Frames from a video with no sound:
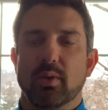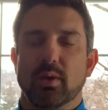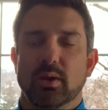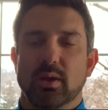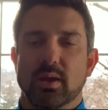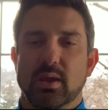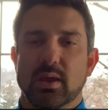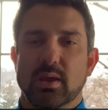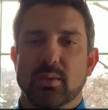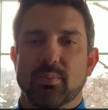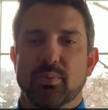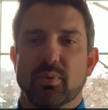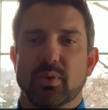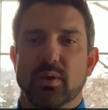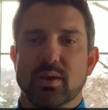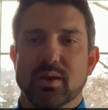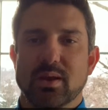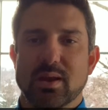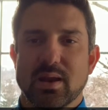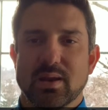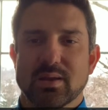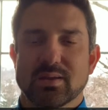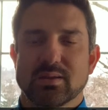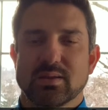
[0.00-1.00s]
and keep the
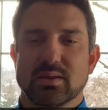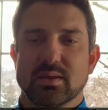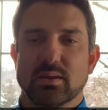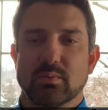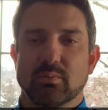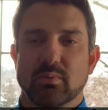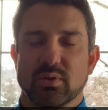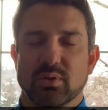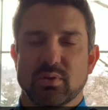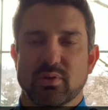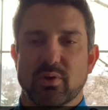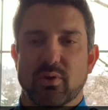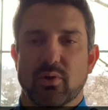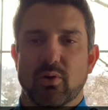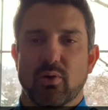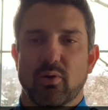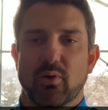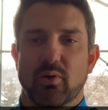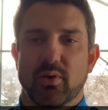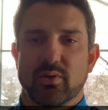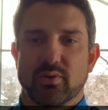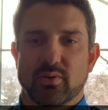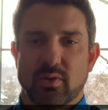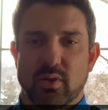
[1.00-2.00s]
nesting material
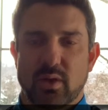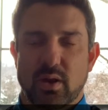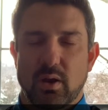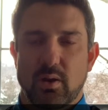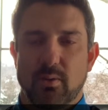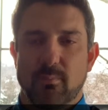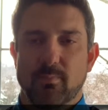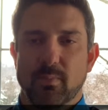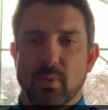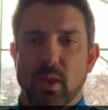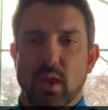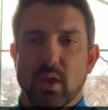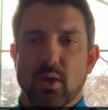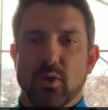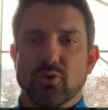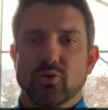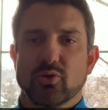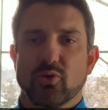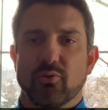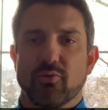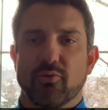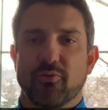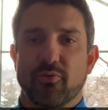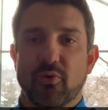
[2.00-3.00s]
that's there.
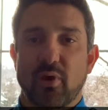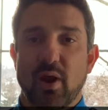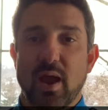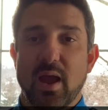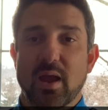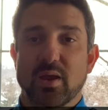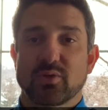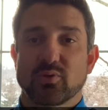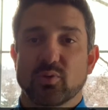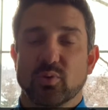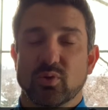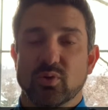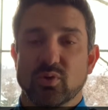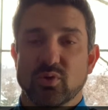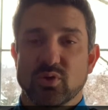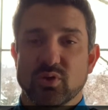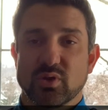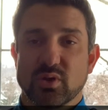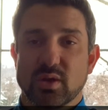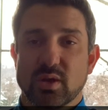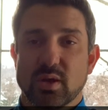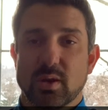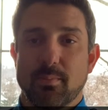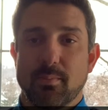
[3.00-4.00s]
So frass, when you
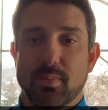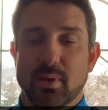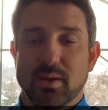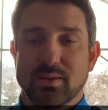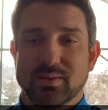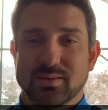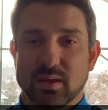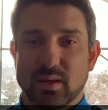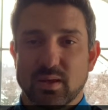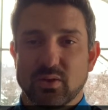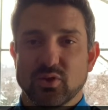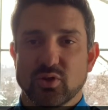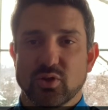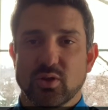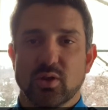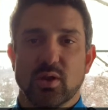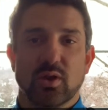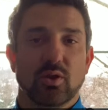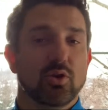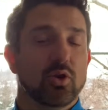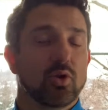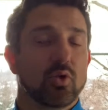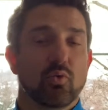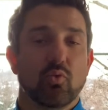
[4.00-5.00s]
see it, pay attention
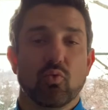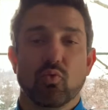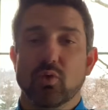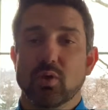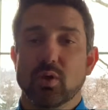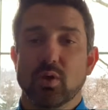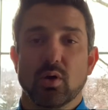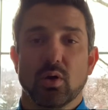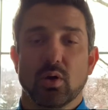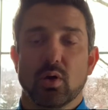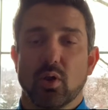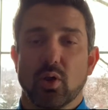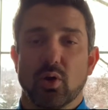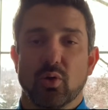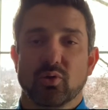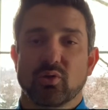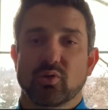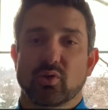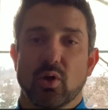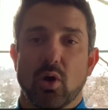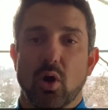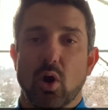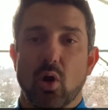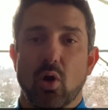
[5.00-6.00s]
and you're real close
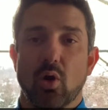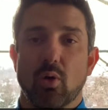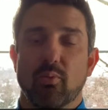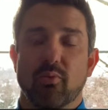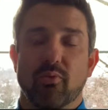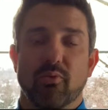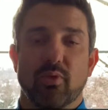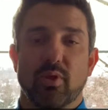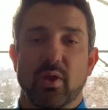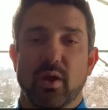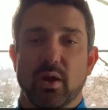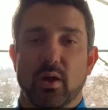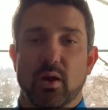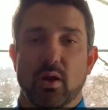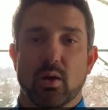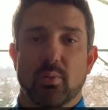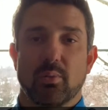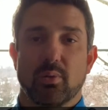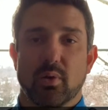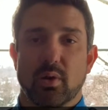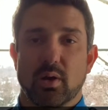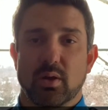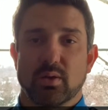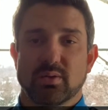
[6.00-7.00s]
to home for that
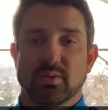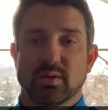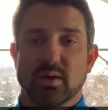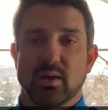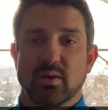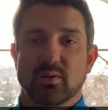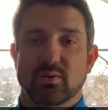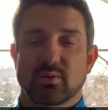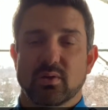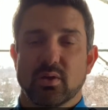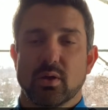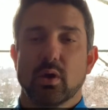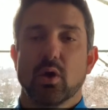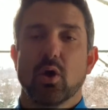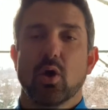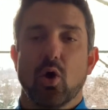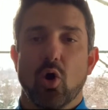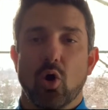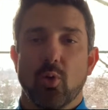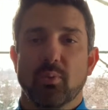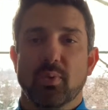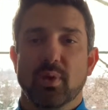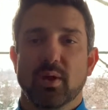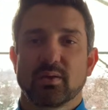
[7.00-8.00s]
carpenter's nest.
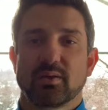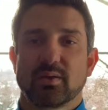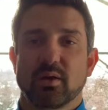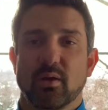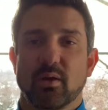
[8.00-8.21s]
Hope that's